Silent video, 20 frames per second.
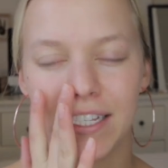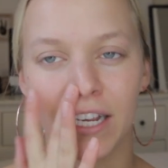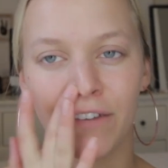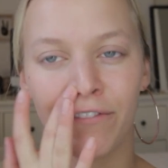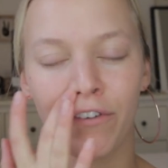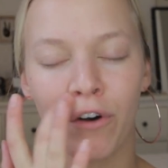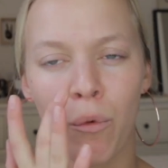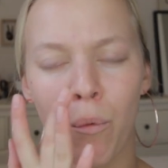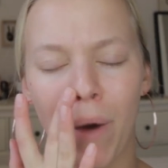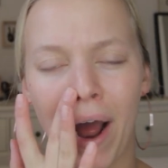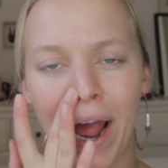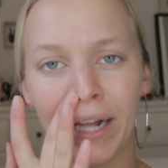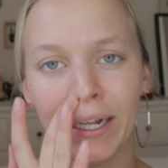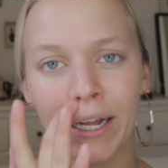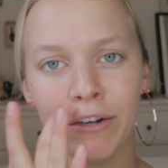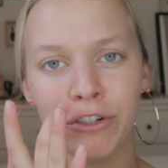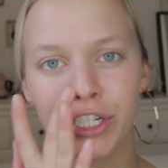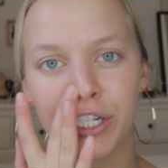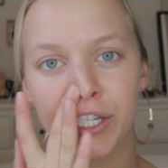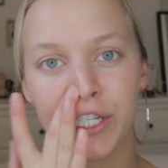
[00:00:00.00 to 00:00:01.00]
Like, for a while,
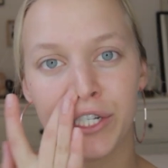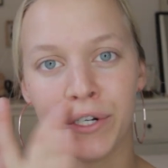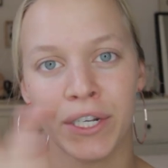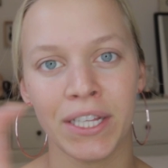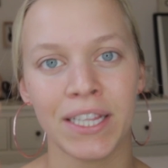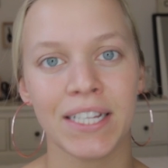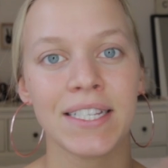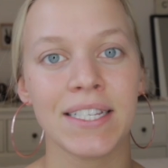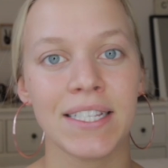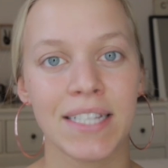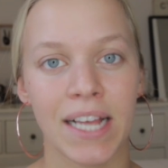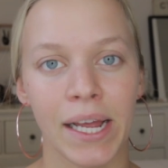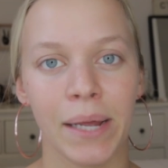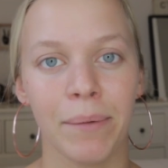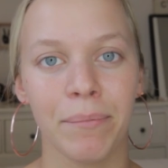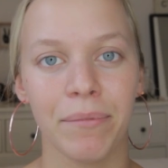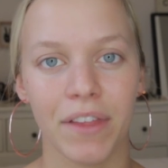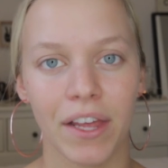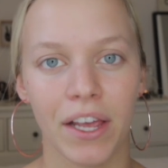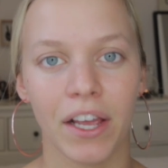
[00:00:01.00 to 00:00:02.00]
I was just doing the
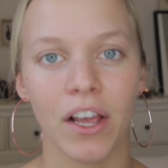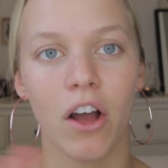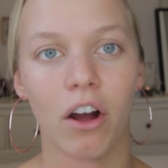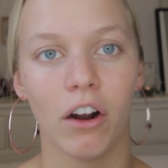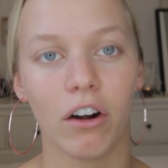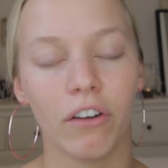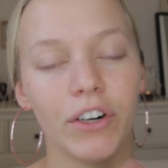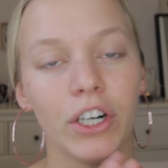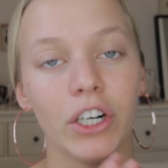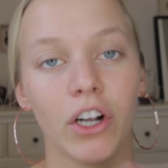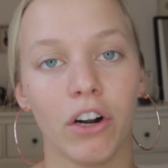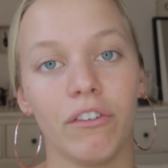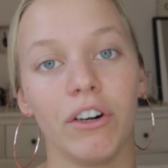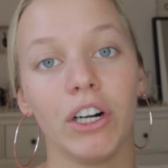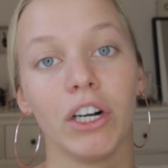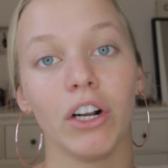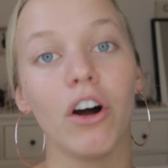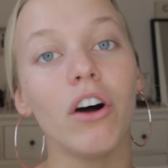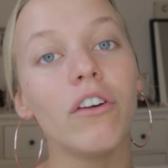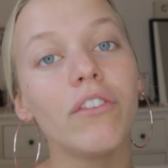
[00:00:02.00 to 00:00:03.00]
same thing over and over
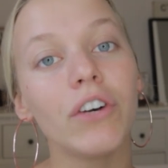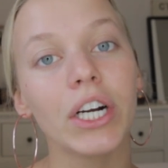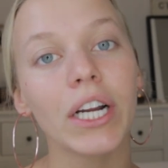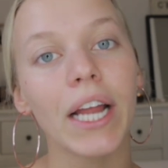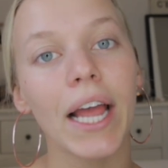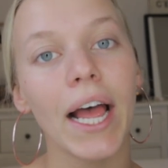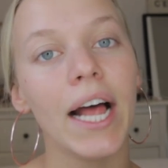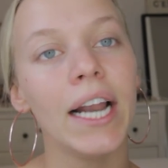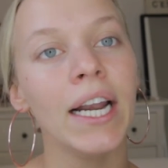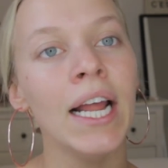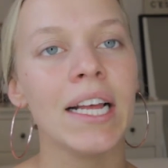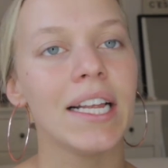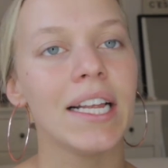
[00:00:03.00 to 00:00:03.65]
and over again,